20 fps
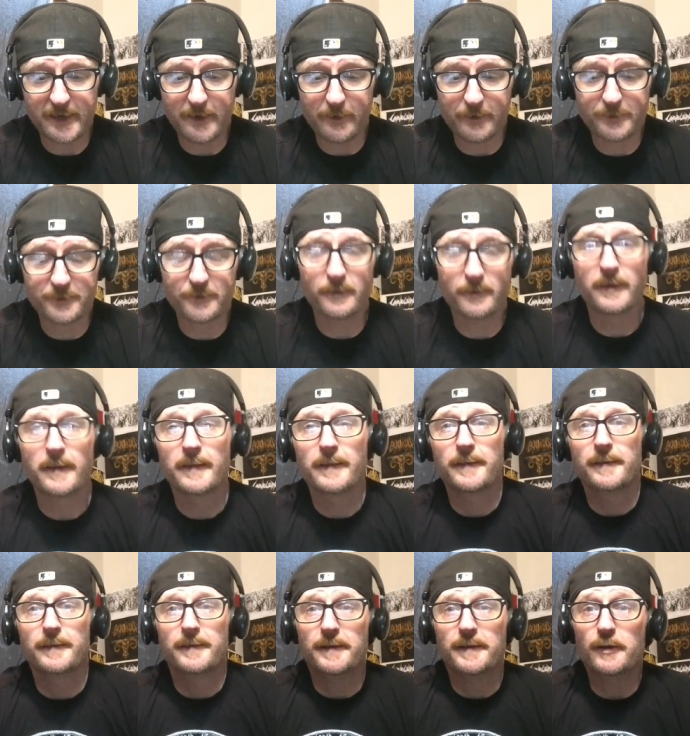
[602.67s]
character
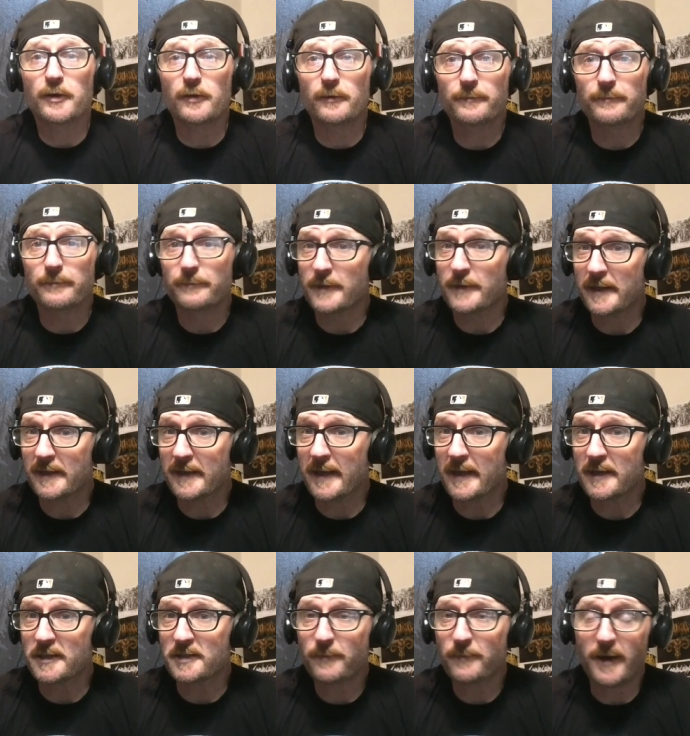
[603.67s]
you know, Nick
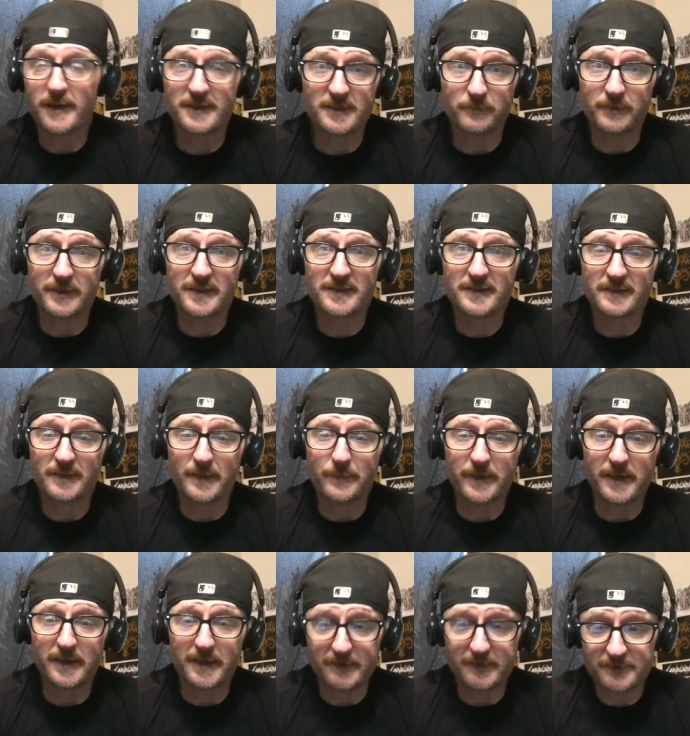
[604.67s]
Cage possibly
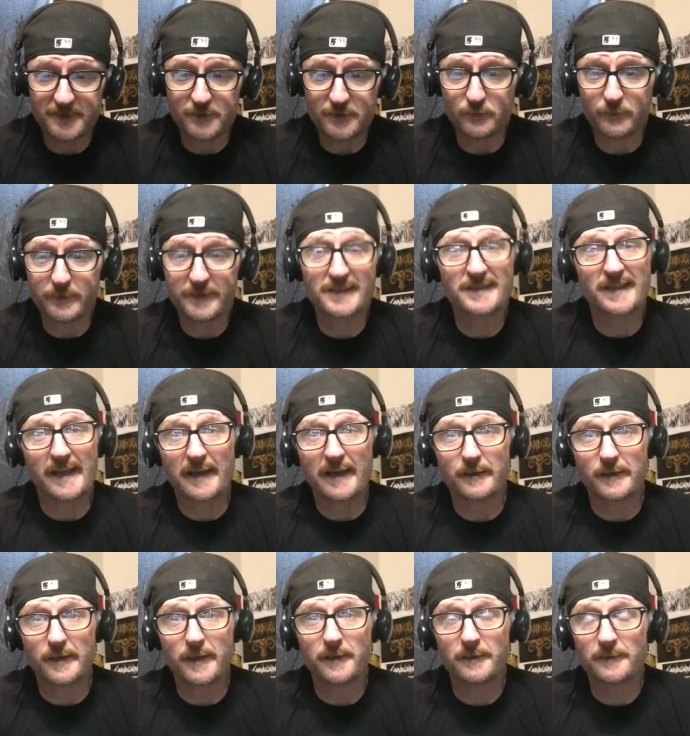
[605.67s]
slipping into
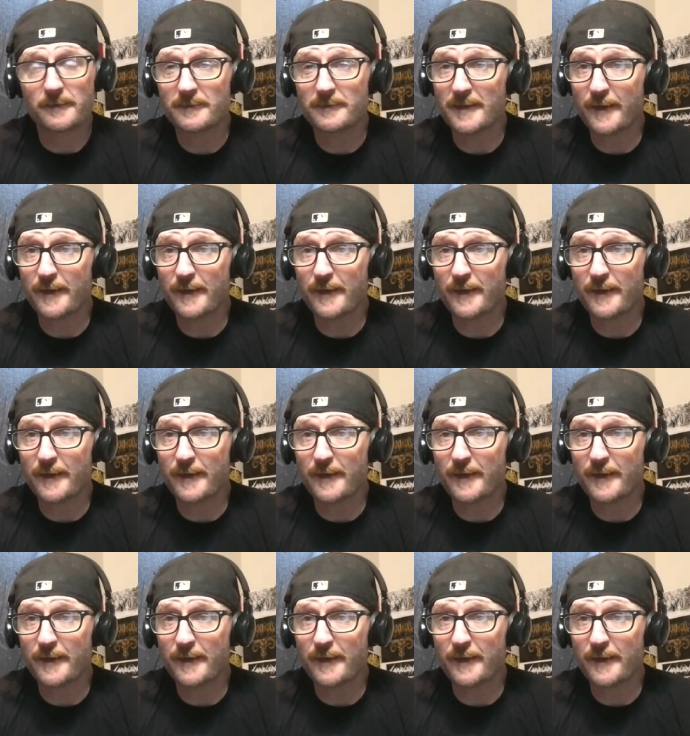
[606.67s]
insanity.